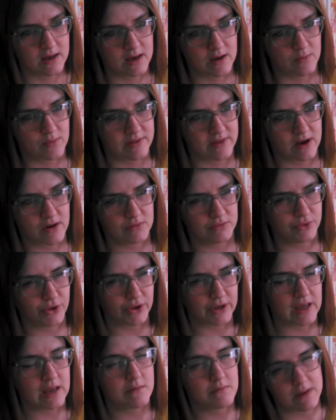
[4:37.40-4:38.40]
without
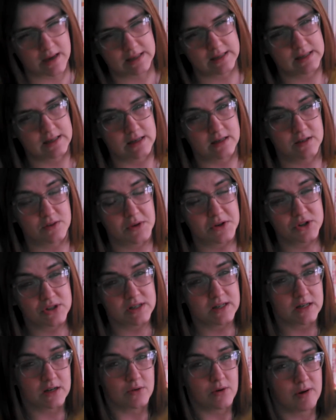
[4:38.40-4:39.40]
looking messy, so I just
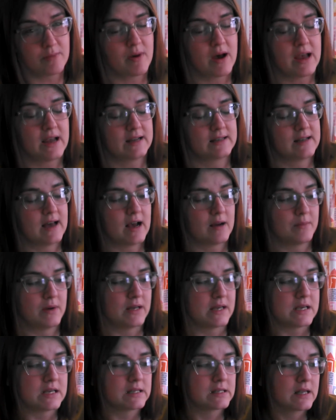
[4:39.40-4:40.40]
need to quit buying sock
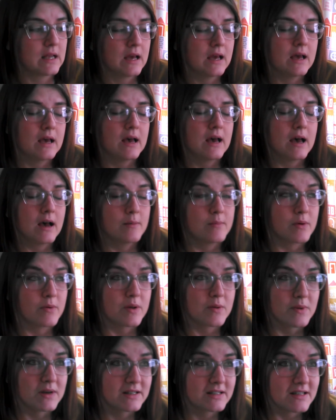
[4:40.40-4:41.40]
monkeys. But we
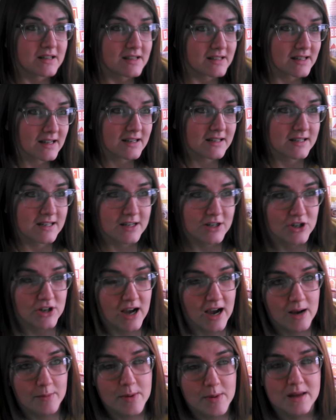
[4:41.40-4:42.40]
went to this antique
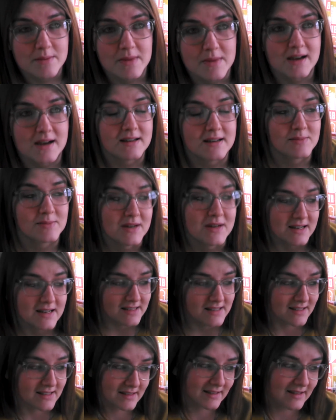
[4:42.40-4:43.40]
shop, and my husband
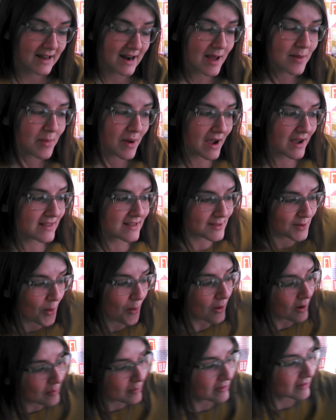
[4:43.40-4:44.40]
insisted that I buy this
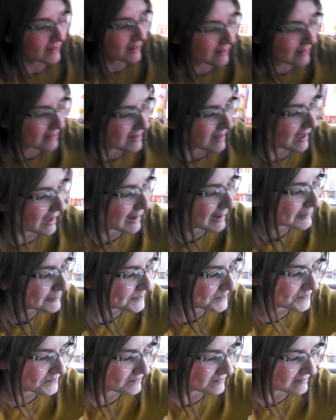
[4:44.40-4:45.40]
horrible little thing.
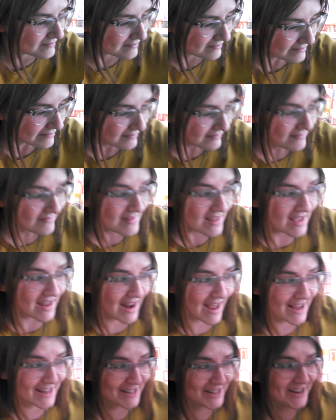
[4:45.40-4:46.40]

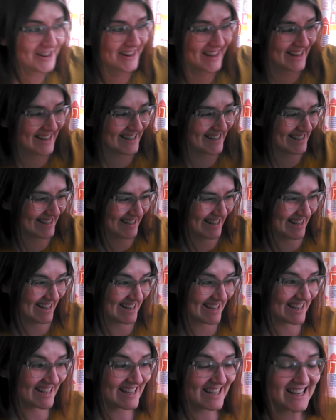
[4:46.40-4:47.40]
And as you can
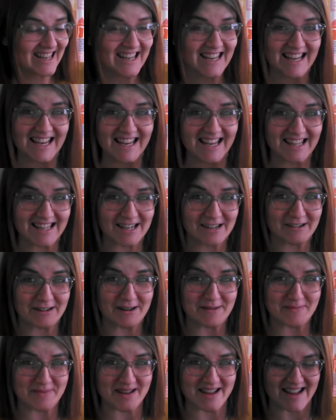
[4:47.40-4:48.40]
see, it's
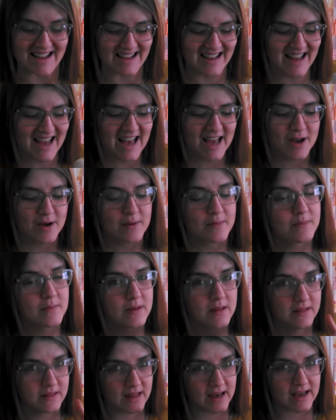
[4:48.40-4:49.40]
creepy.
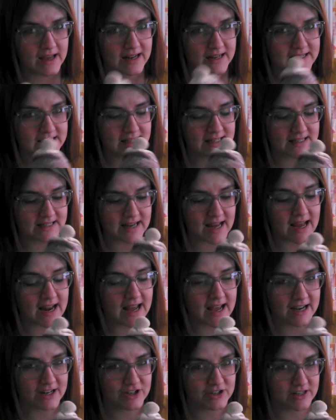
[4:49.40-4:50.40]
That it's not
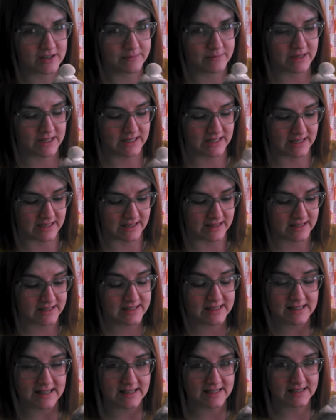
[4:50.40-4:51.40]
actually a monkey. This
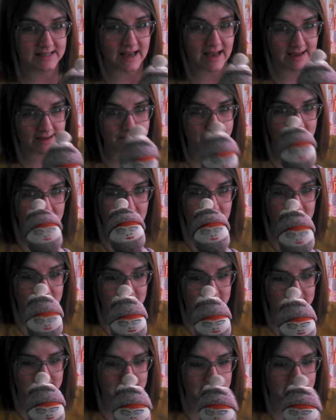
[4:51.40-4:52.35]
is a sock man,